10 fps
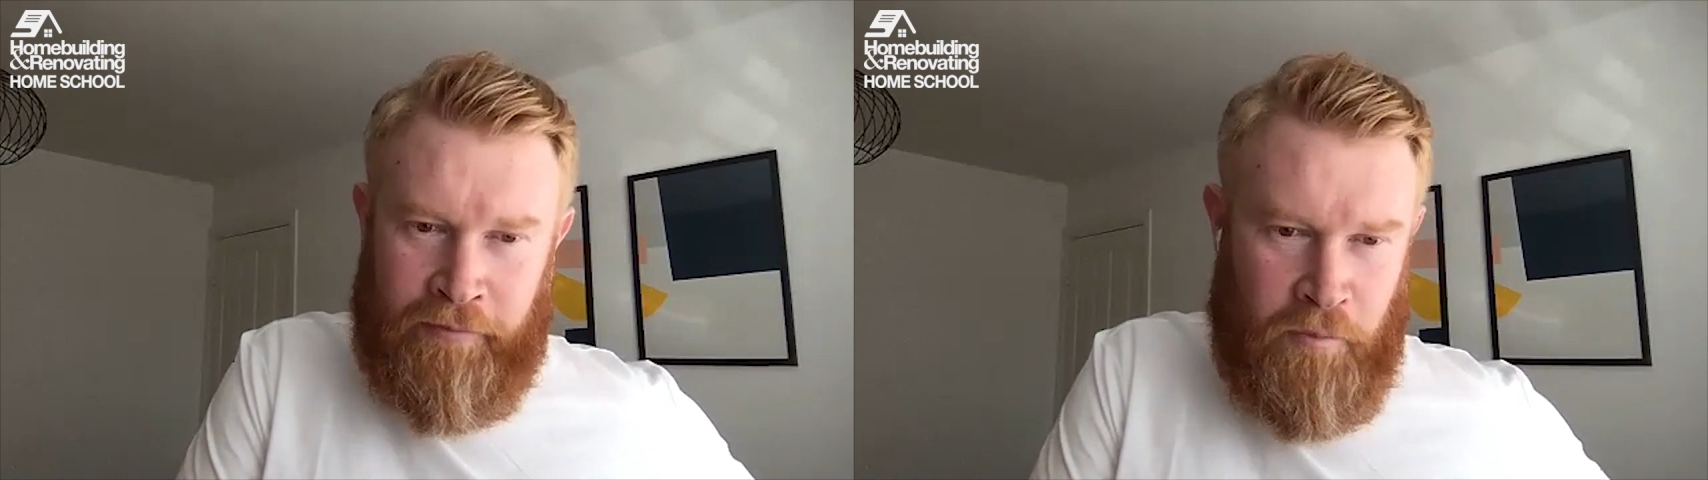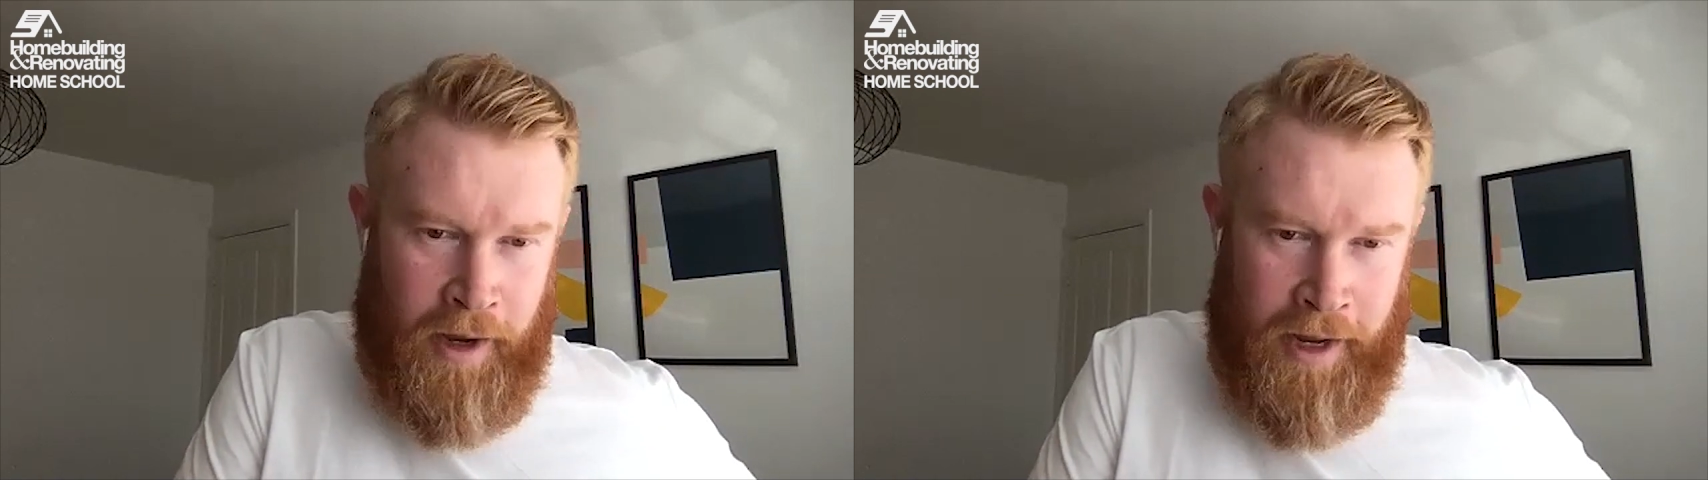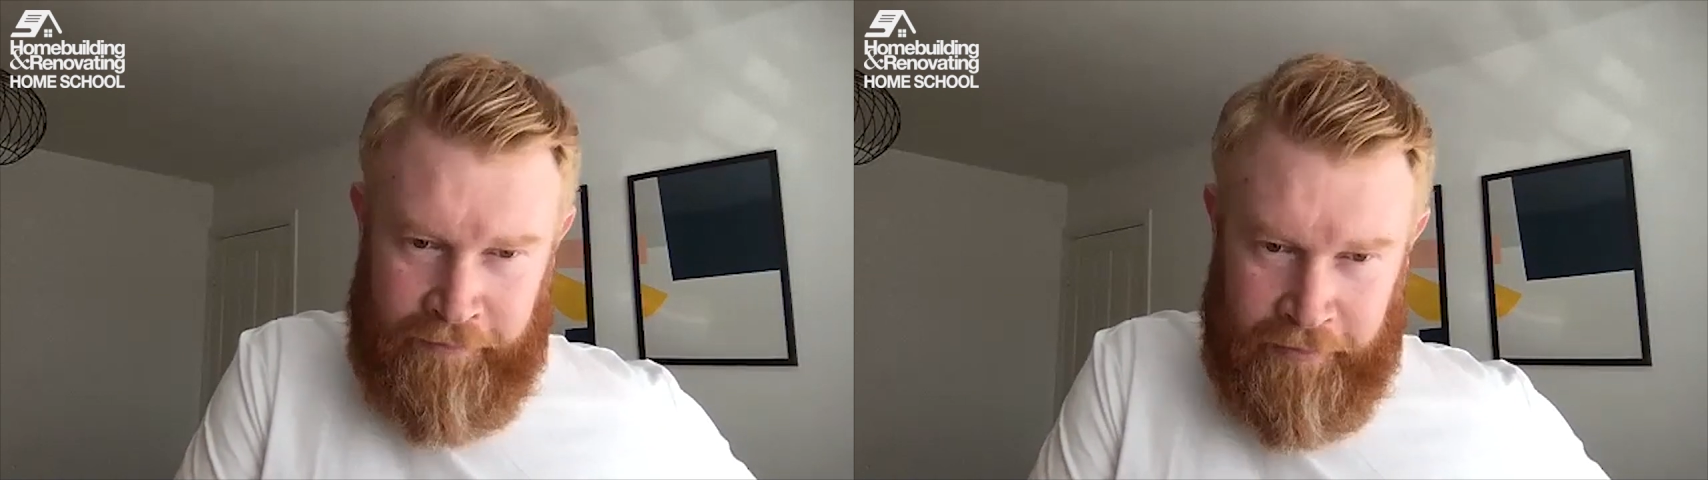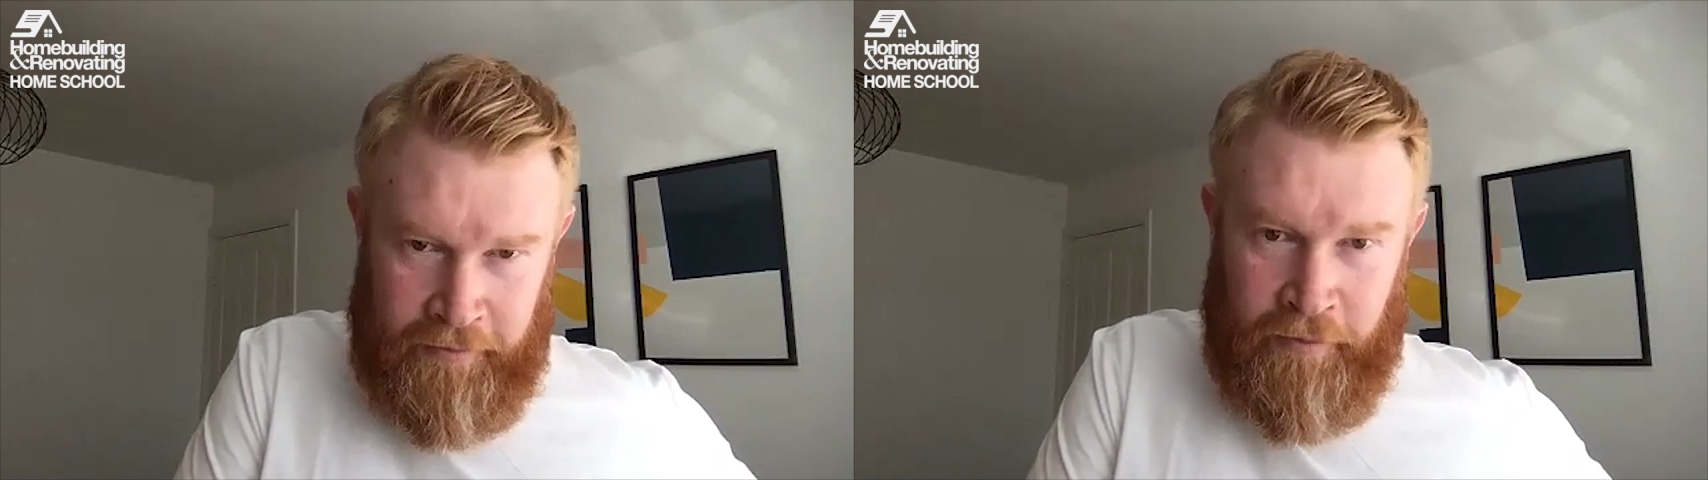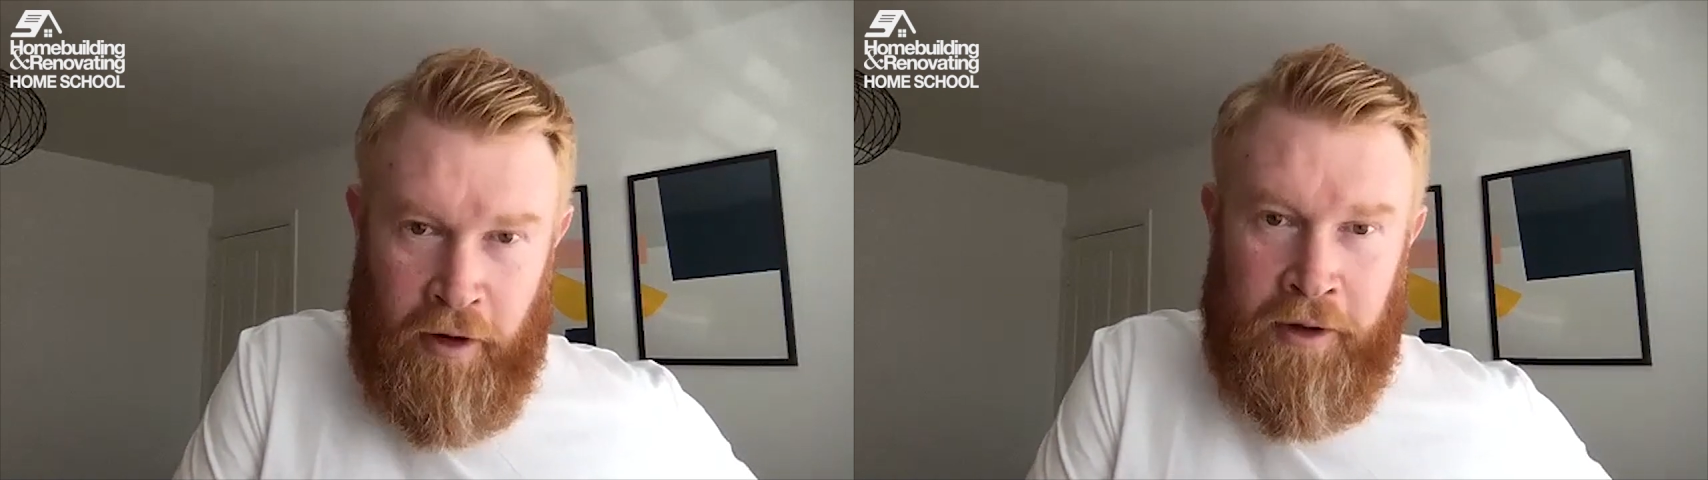whatever
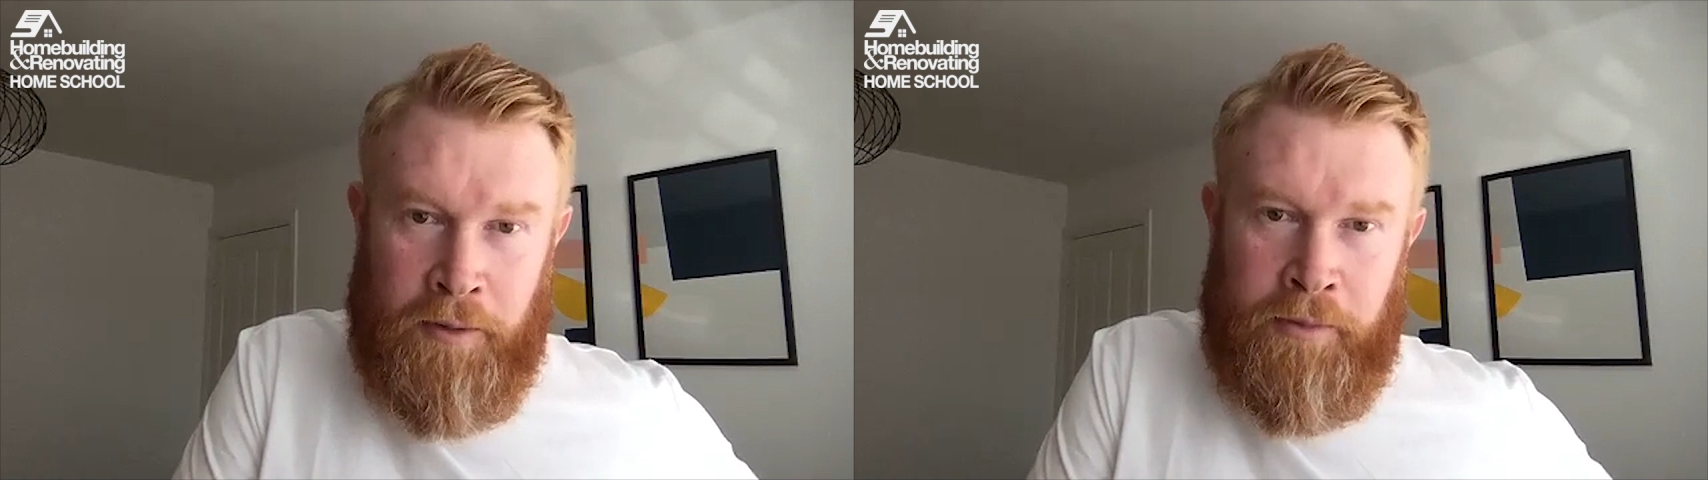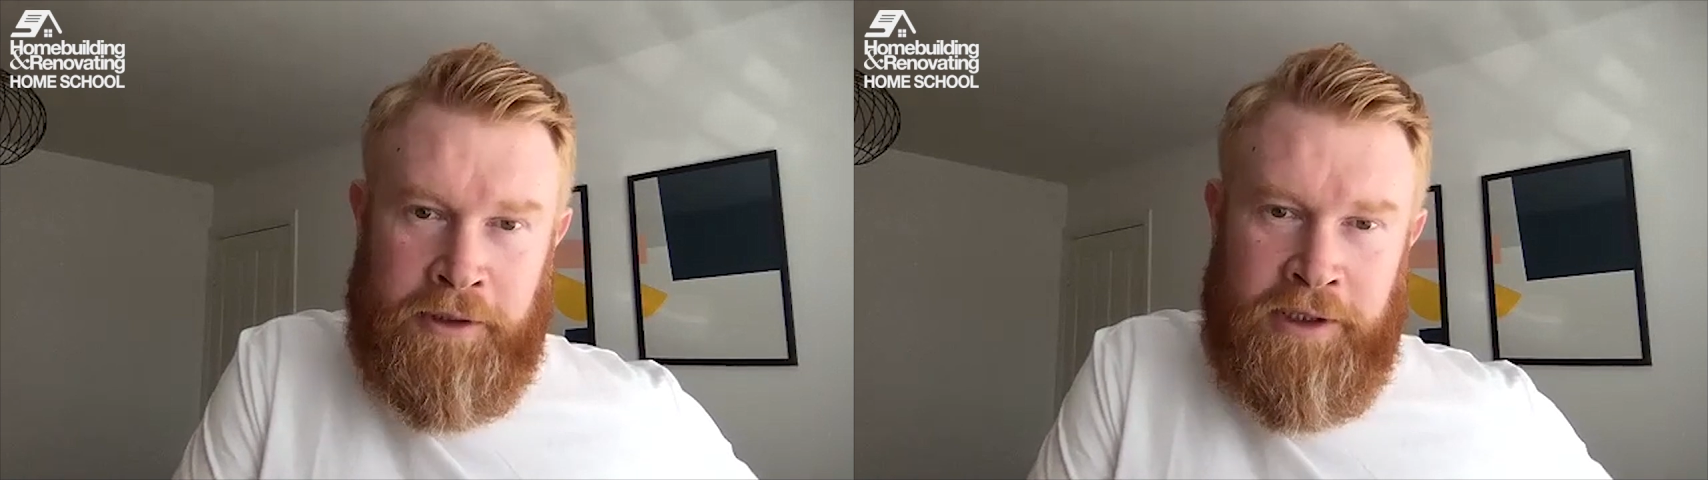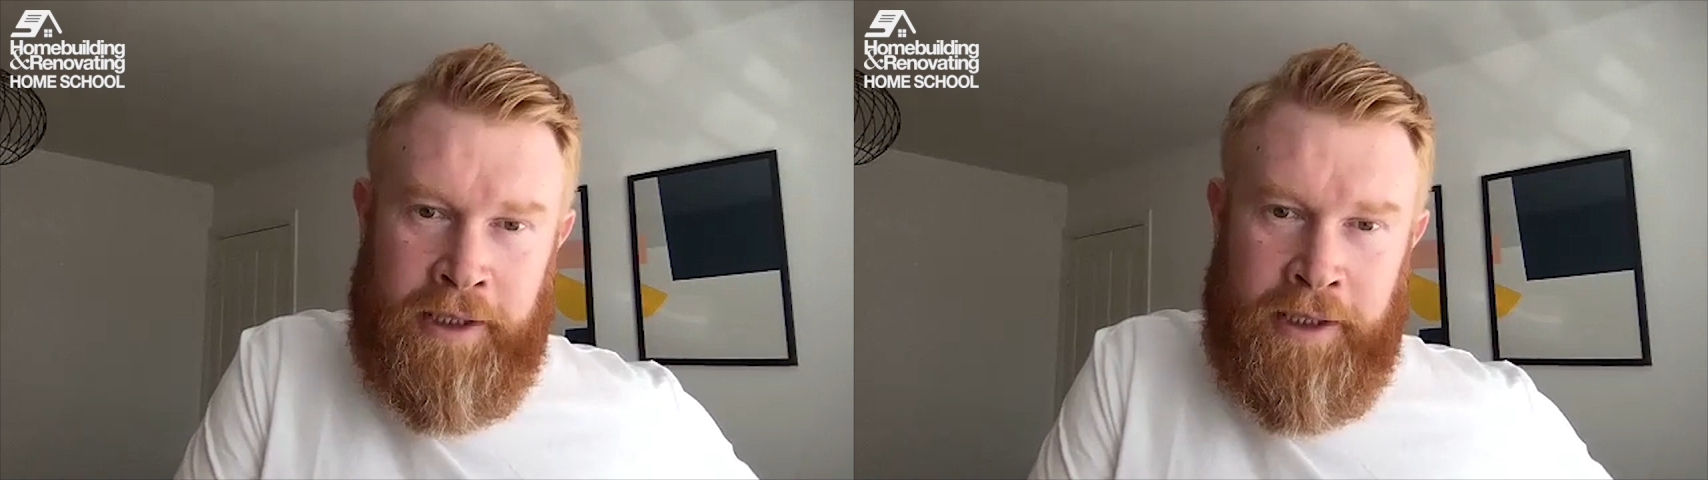the target budget